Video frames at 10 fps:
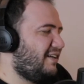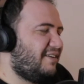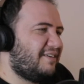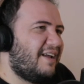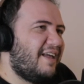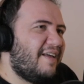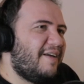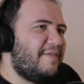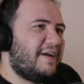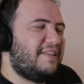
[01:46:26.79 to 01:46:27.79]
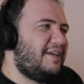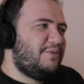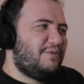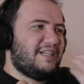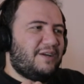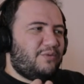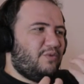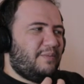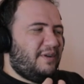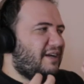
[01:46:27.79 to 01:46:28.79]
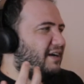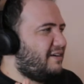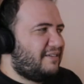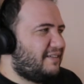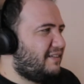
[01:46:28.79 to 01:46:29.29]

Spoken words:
Look, I think he was like rubbing, oh,